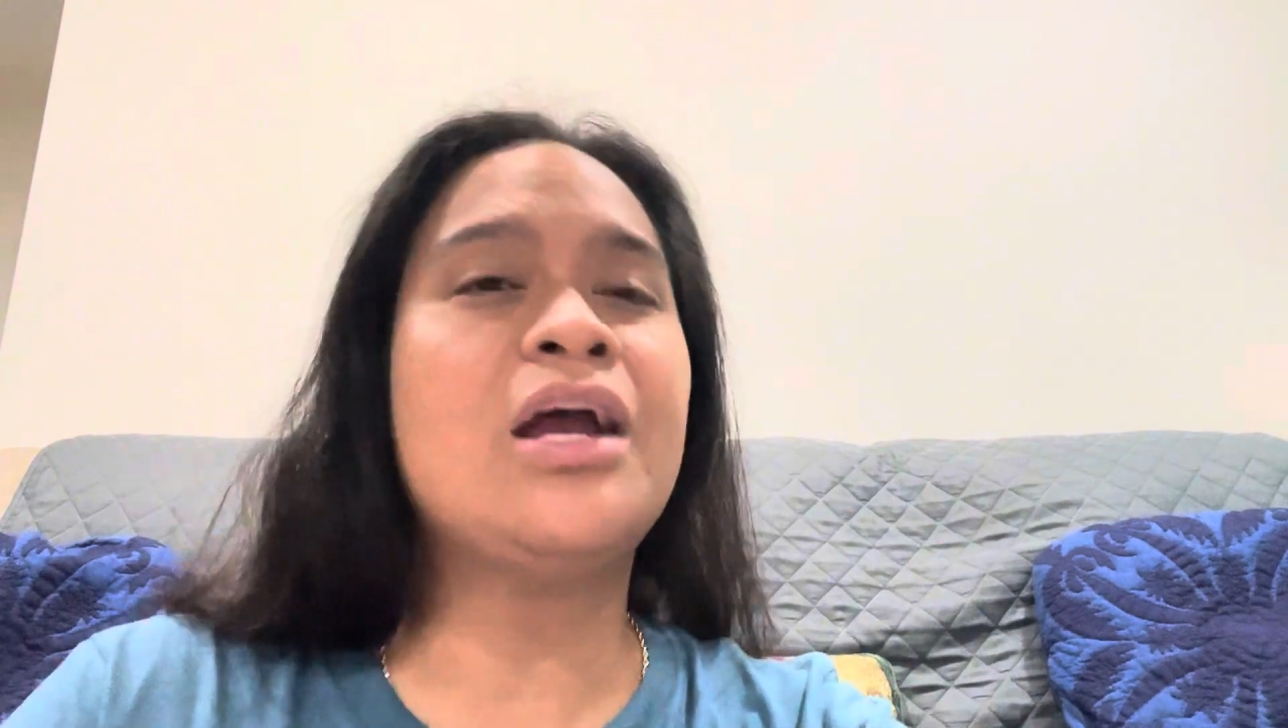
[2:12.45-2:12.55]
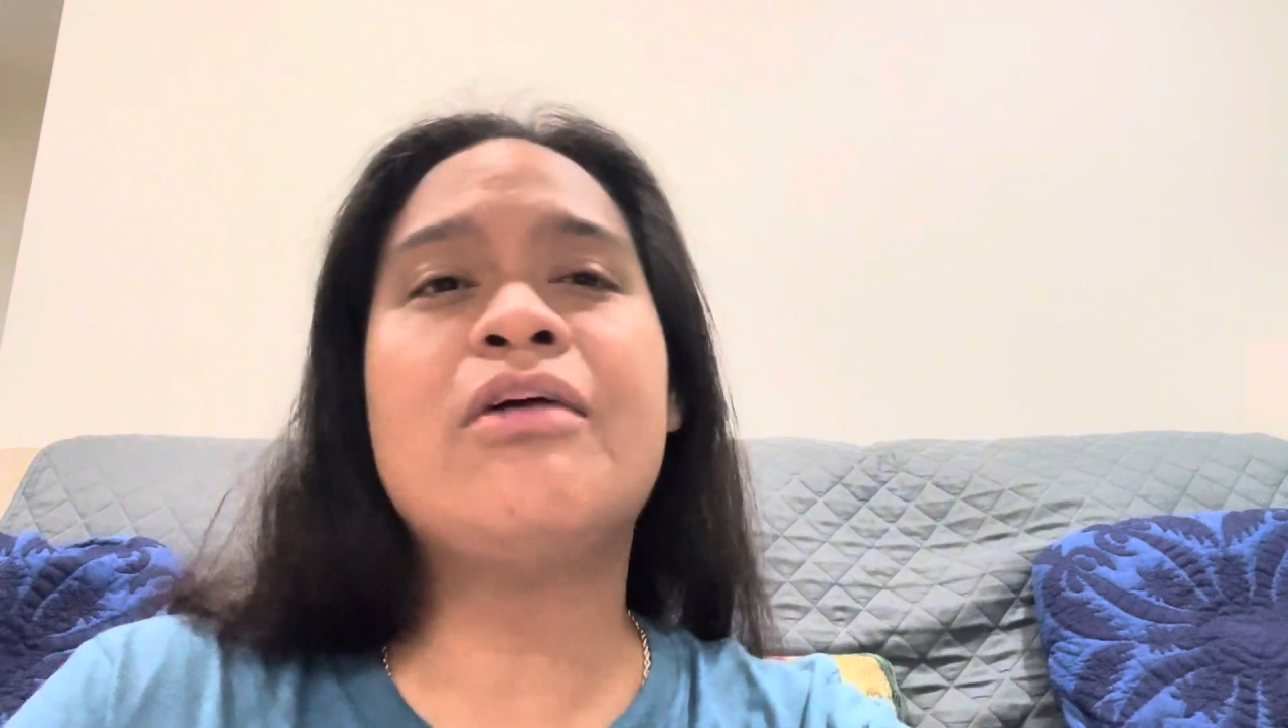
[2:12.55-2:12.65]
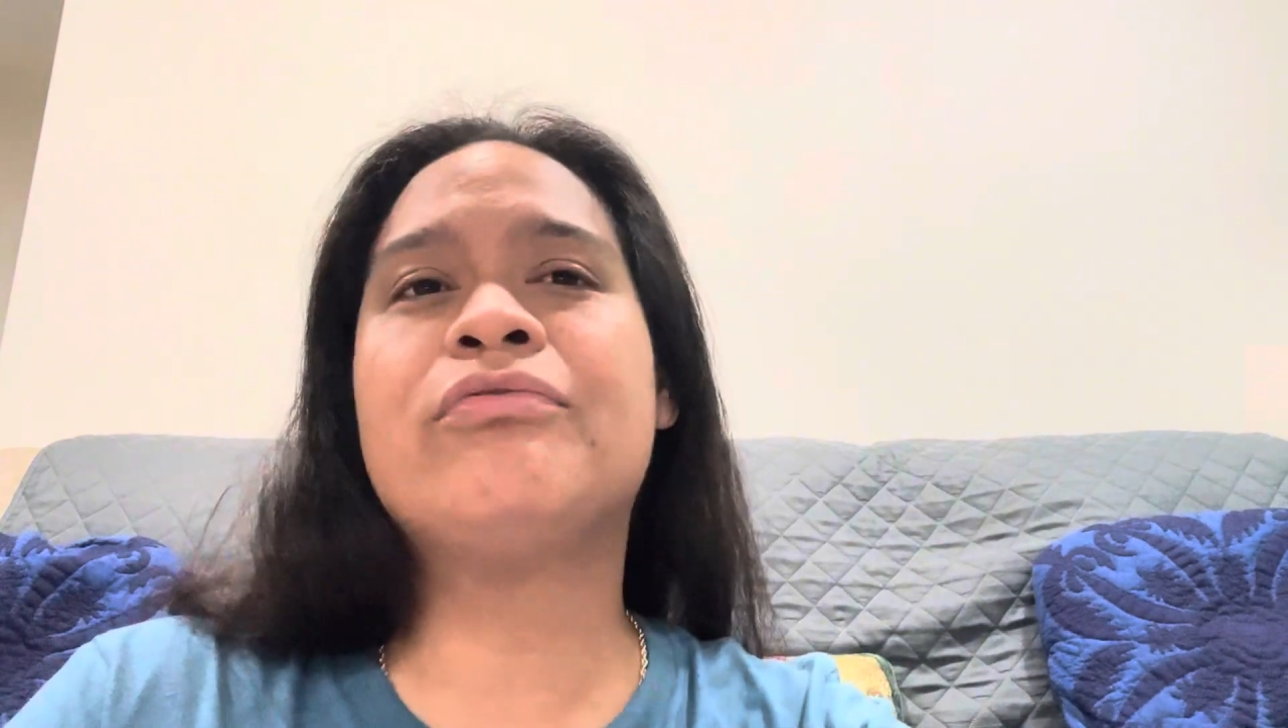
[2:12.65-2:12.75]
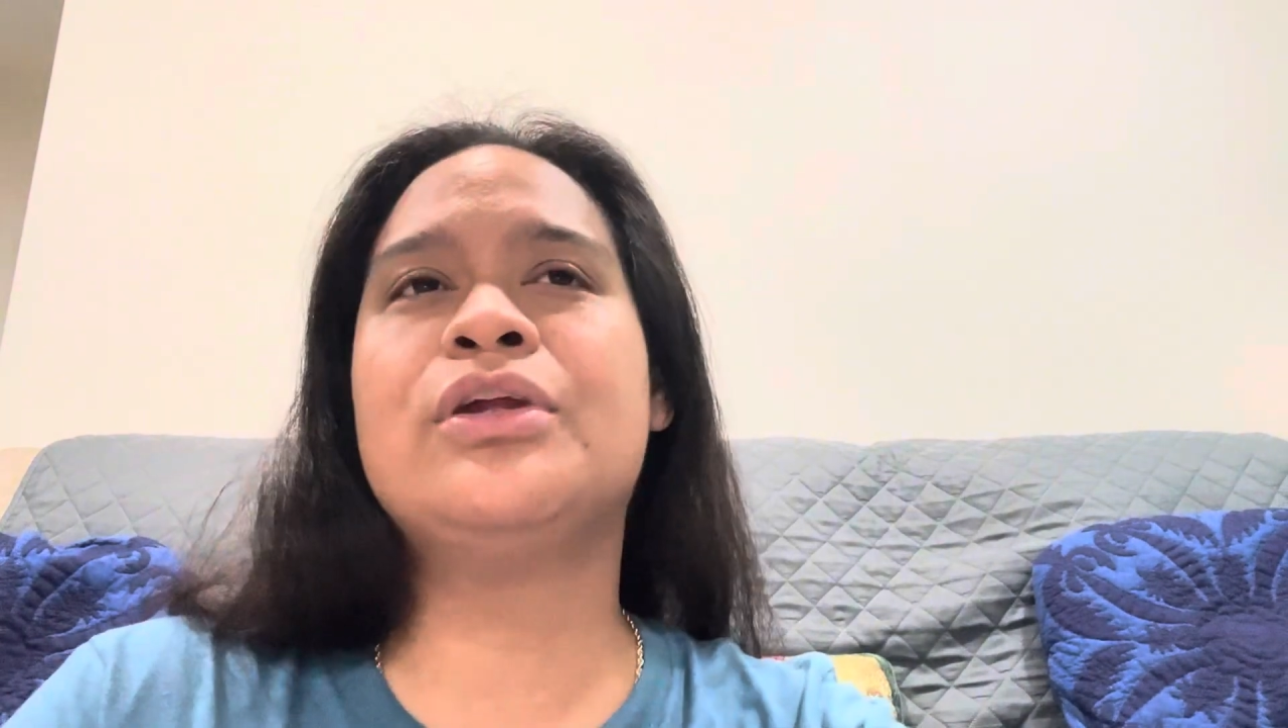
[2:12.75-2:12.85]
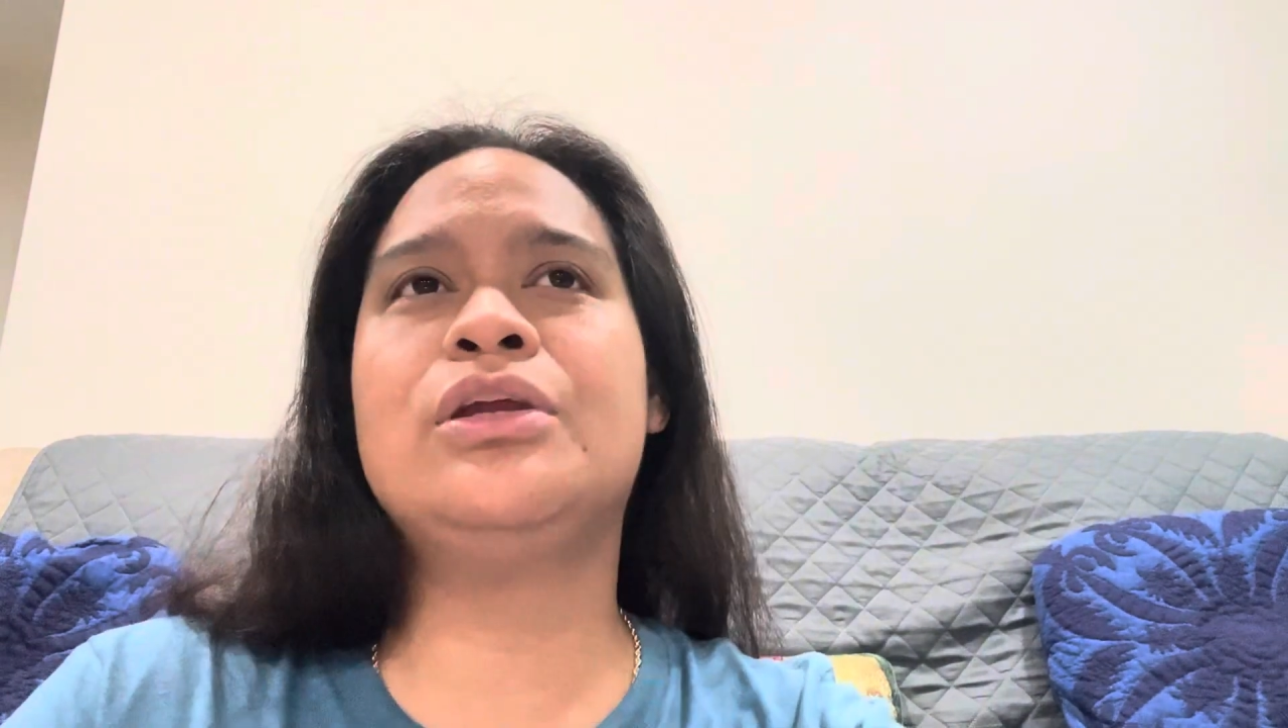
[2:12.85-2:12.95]

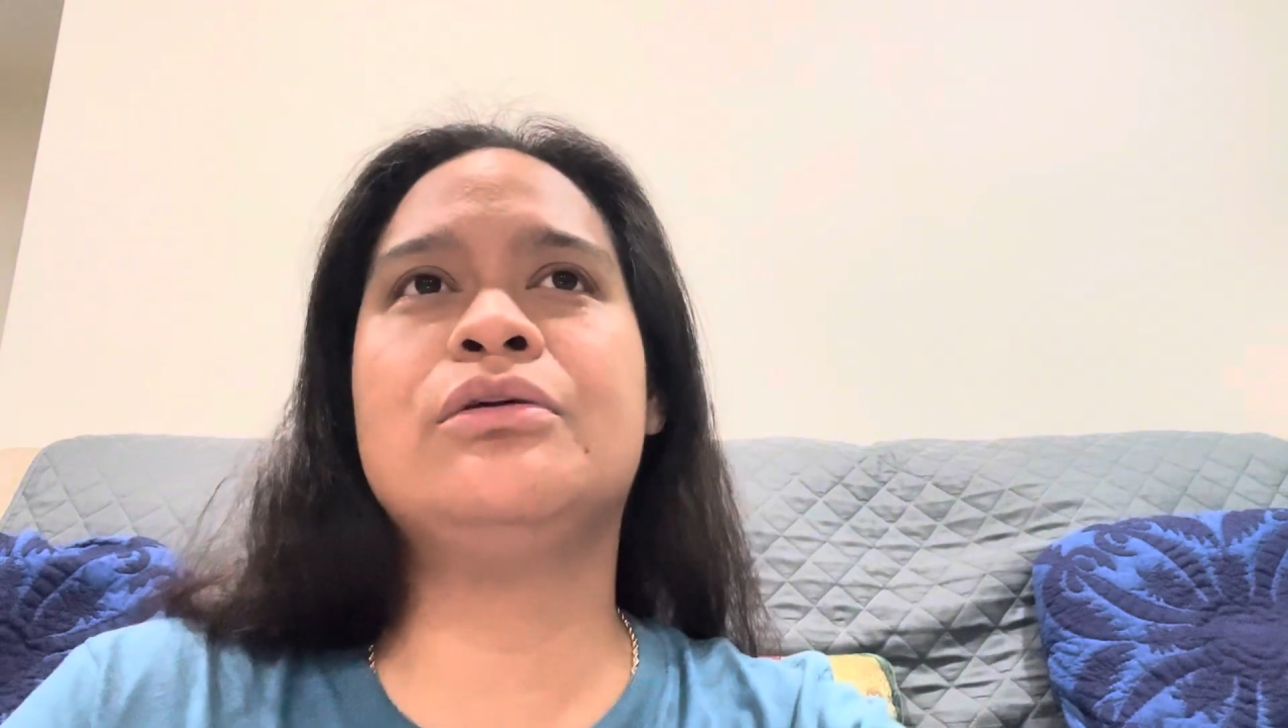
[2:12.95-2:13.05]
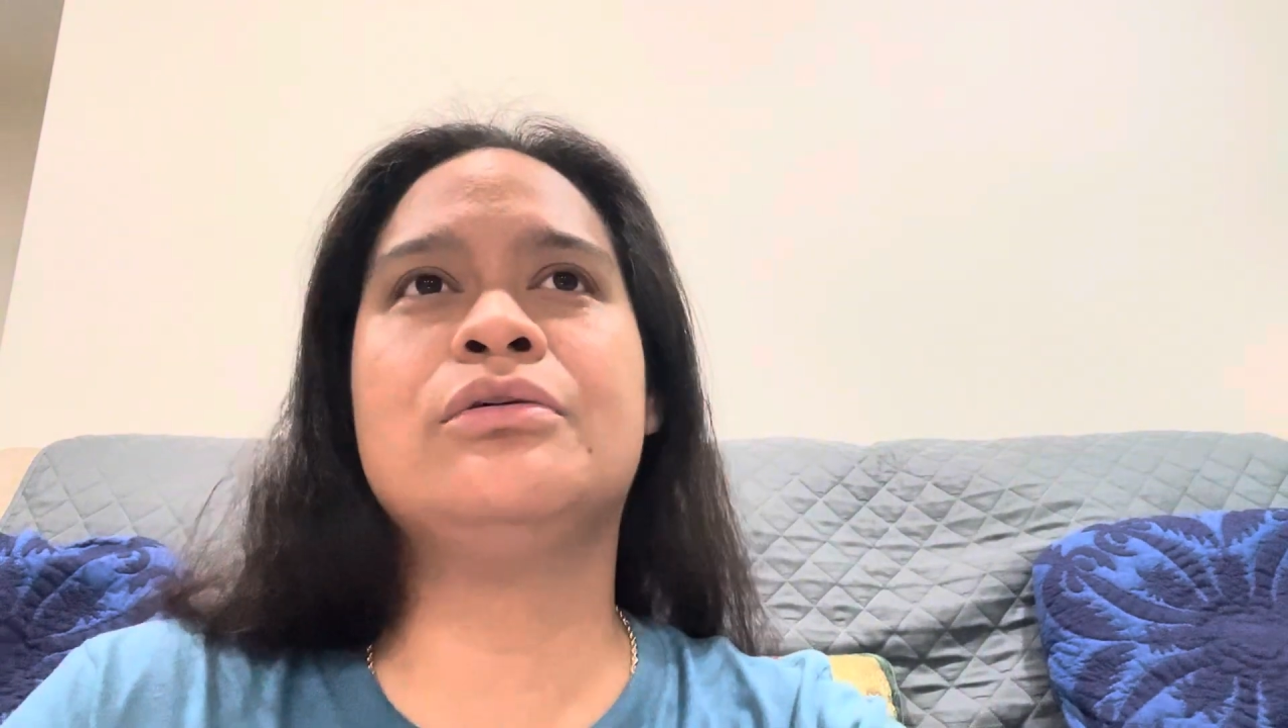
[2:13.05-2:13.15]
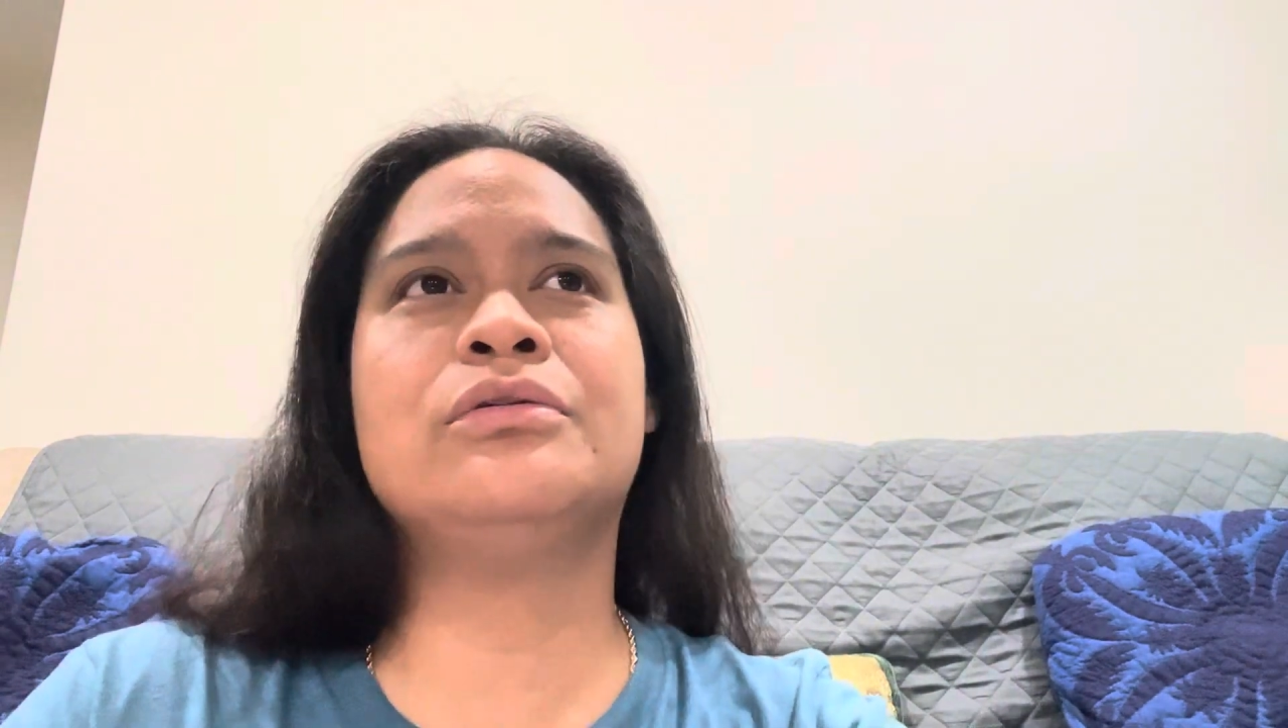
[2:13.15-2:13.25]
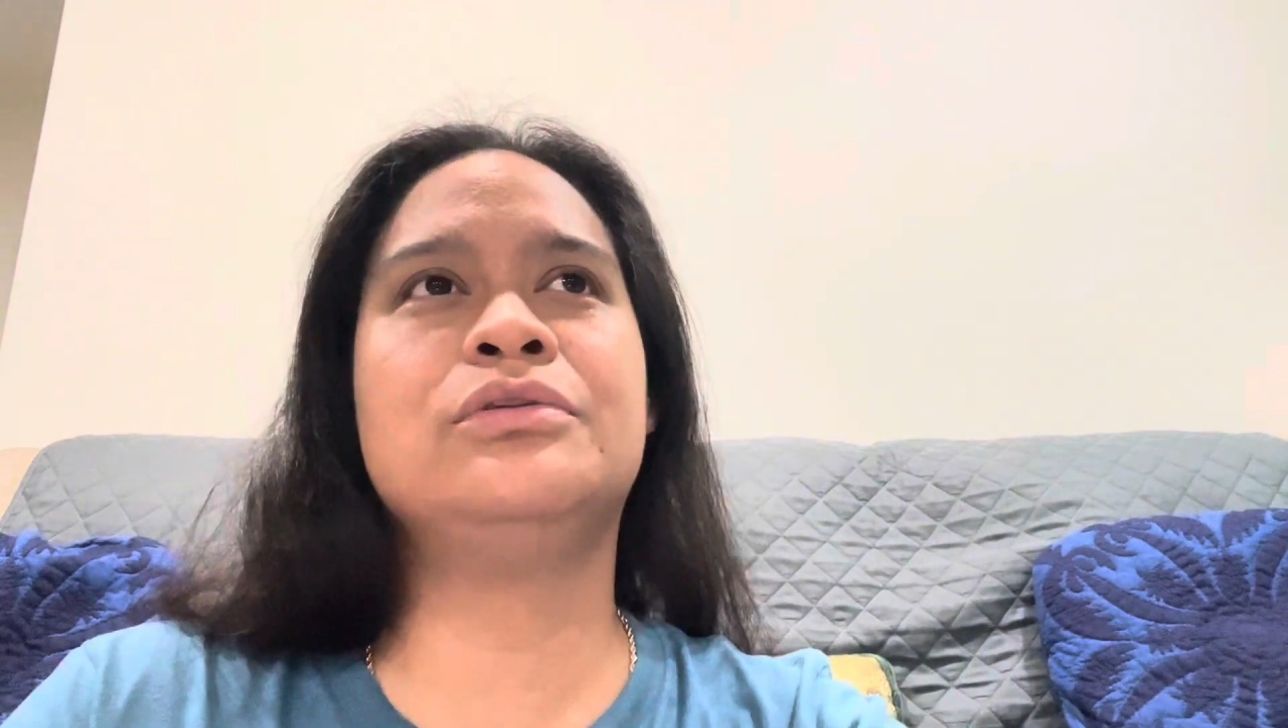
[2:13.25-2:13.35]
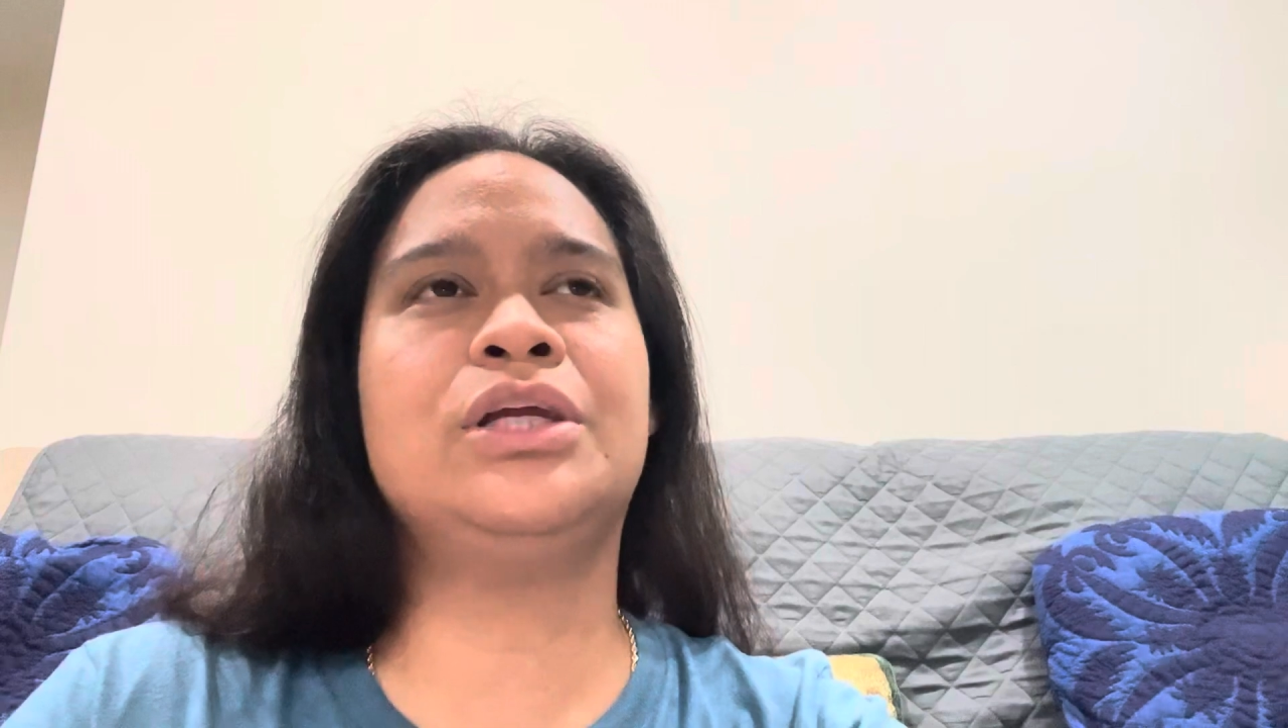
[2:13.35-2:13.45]
up for you,